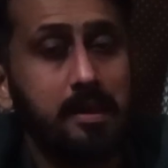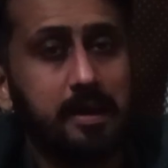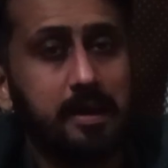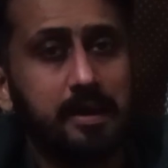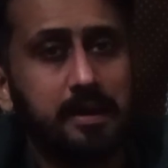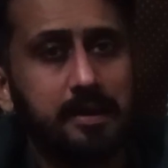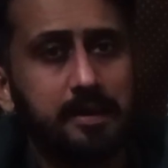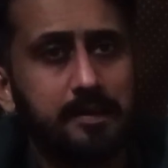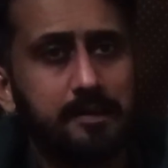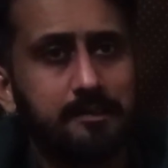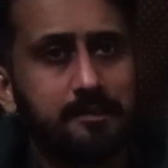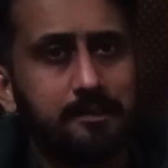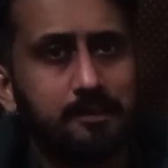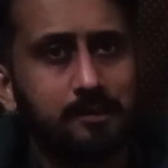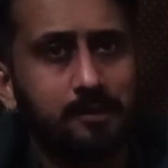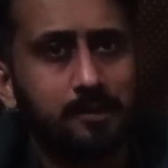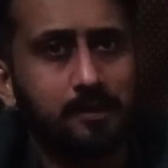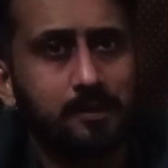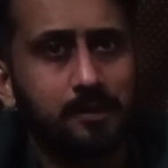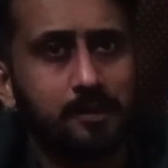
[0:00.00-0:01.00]
And
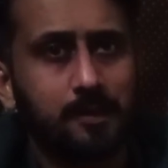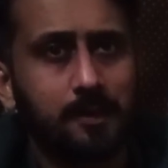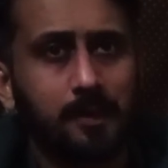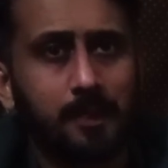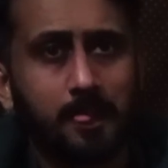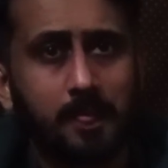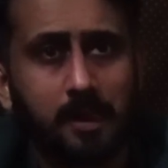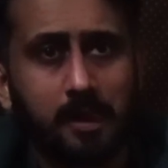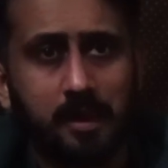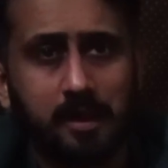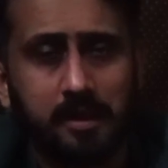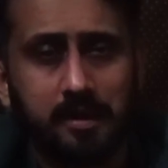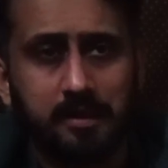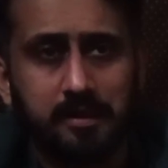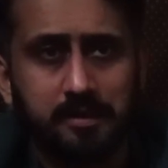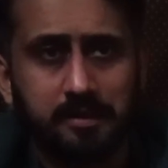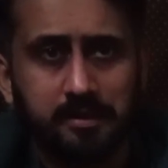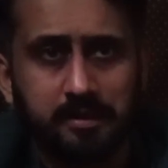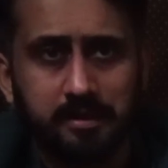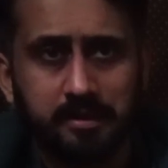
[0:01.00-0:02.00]
so
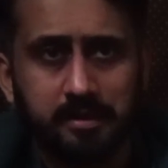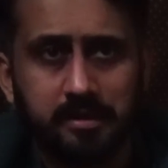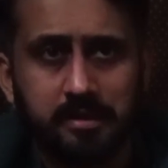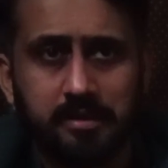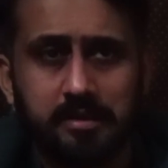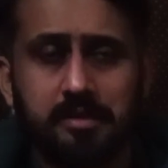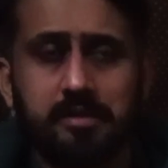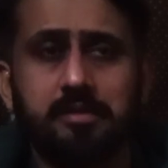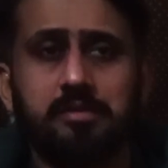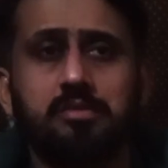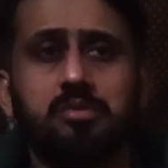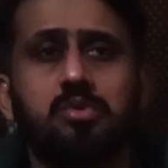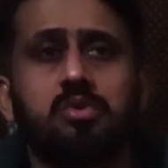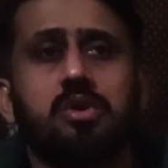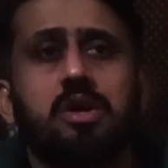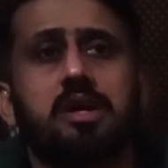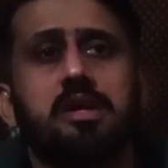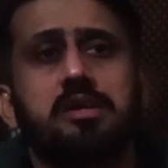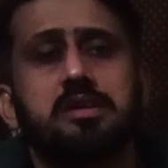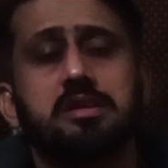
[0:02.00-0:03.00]

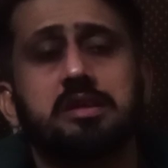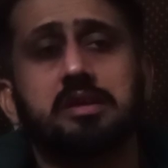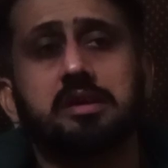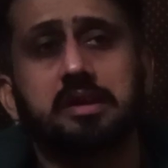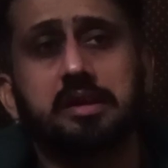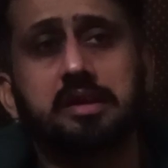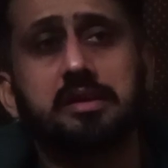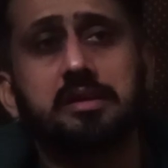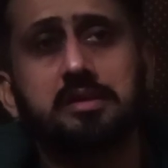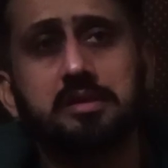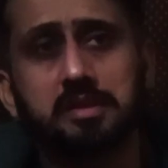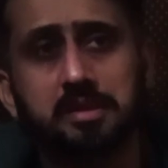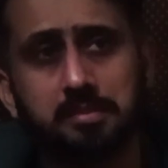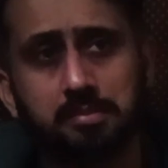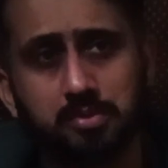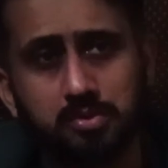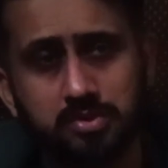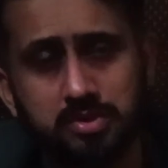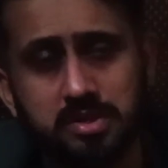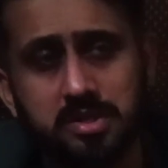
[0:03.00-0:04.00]
choroid in the
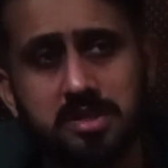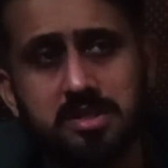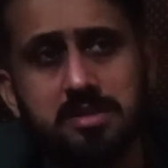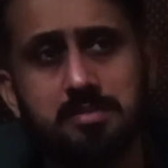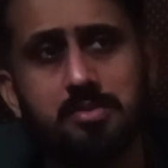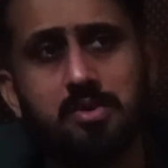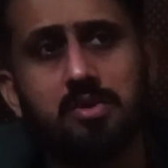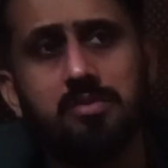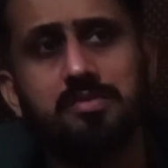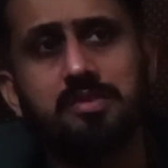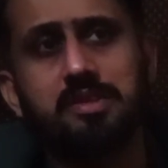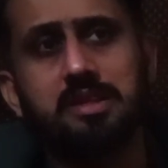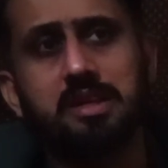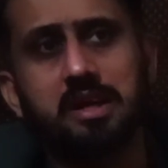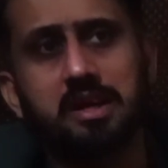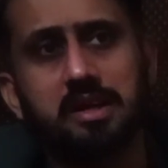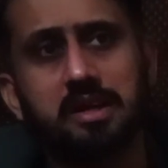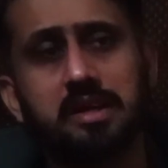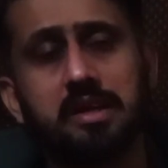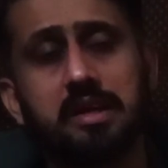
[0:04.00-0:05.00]
posterior chamber of the
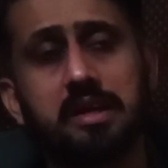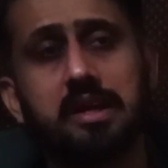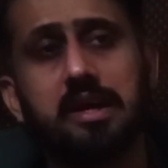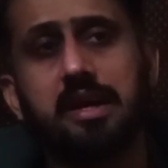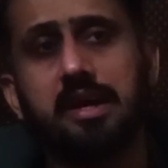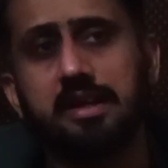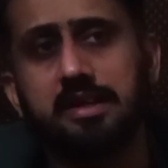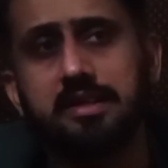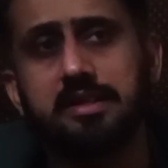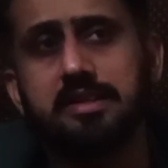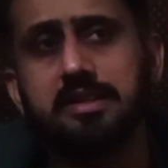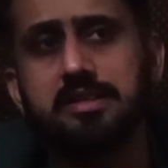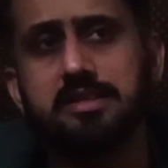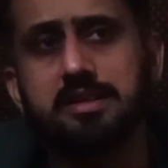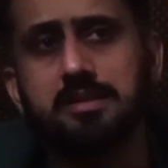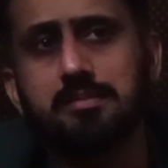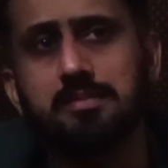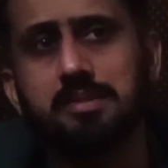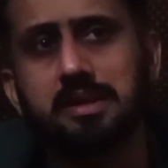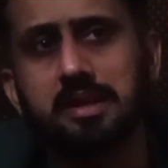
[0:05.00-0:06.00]
eye, anterior
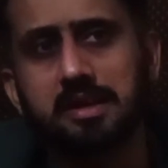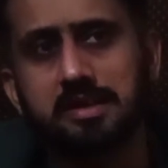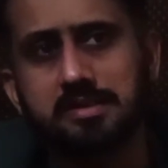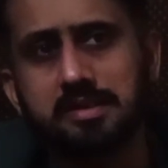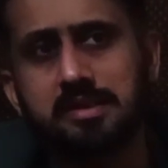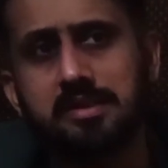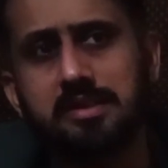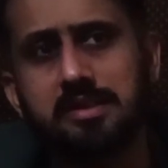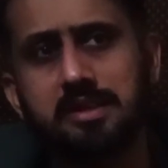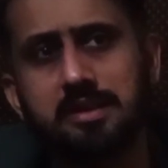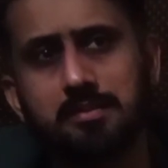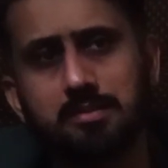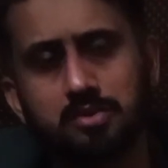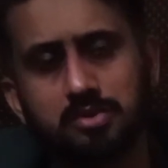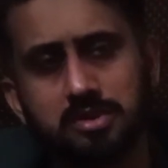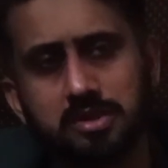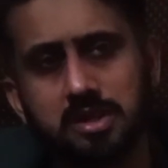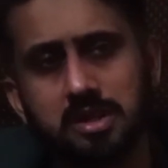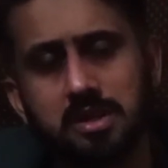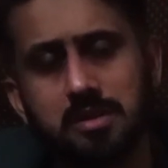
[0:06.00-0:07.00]
chamber has anterior and
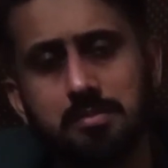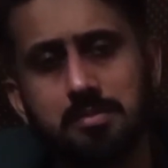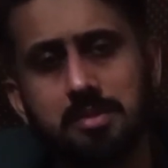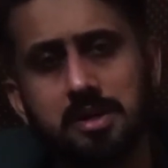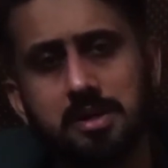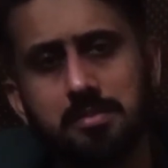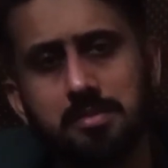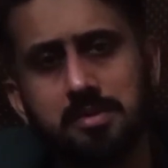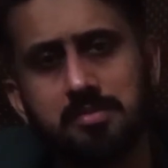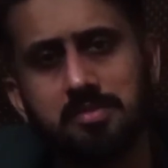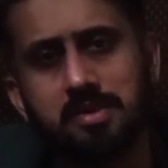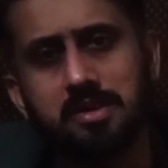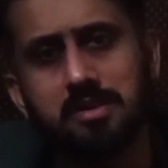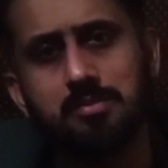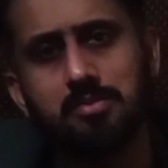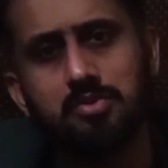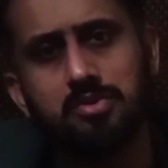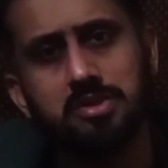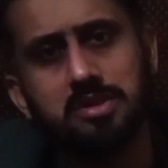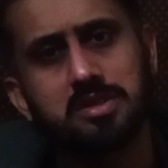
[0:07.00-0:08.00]
posterior compartment, while the
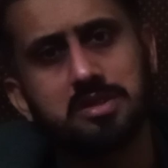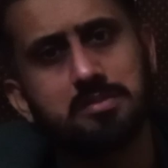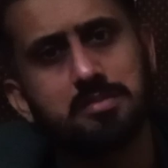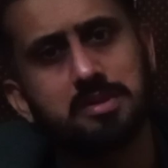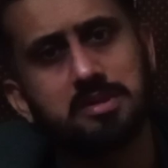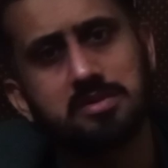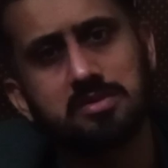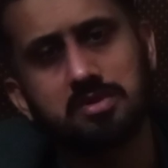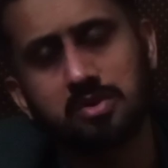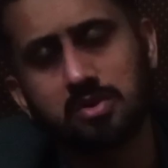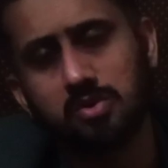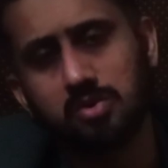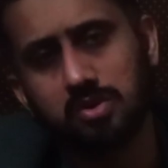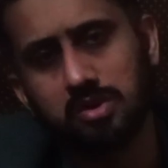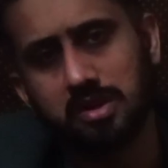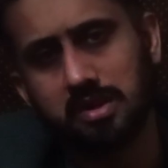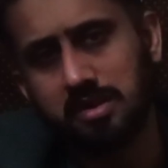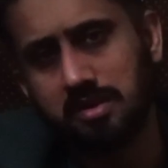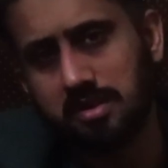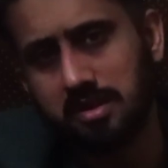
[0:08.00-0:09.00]
posterior chamber is
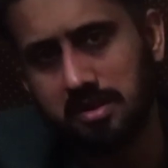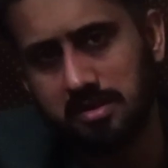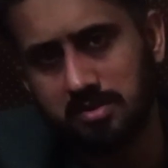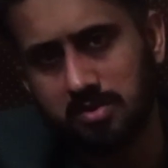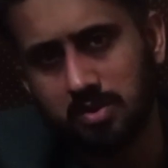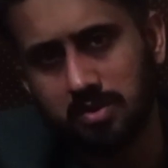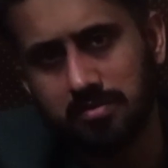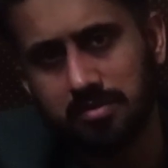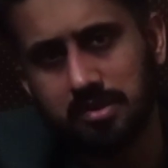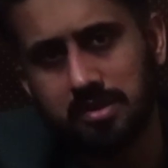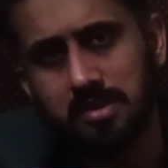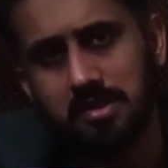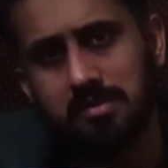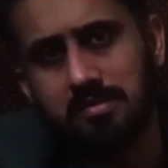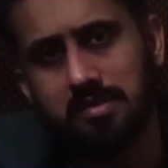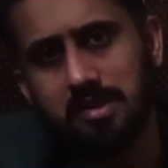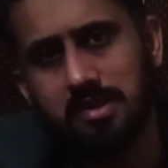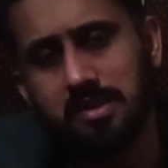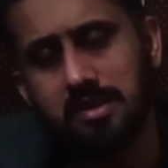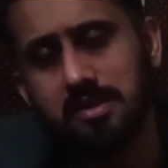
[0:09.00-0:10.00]
alone, it has not further
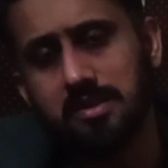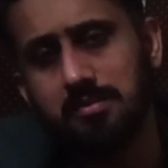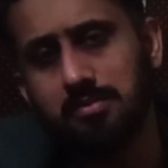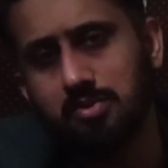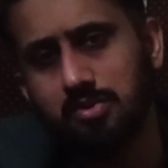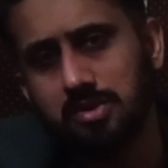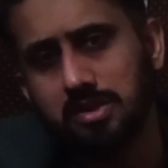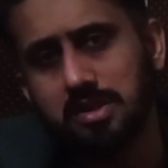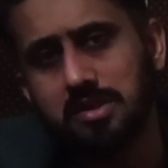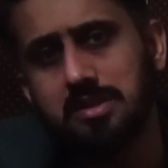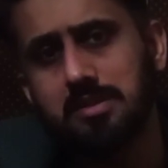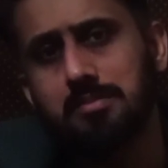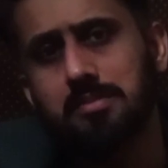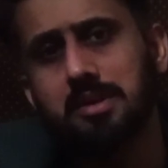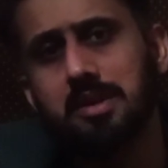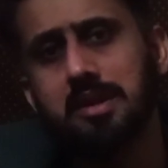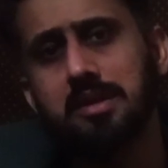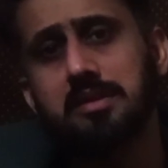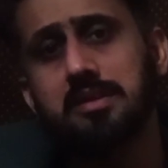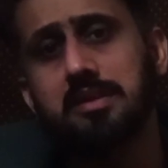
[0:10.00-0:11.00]
divided. In the posterior
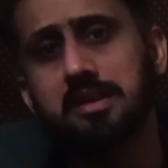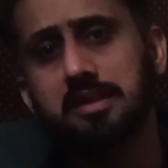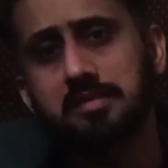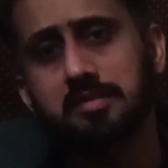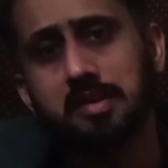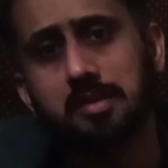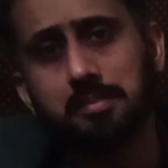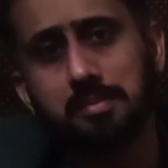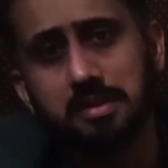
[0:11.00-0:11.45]
chamber there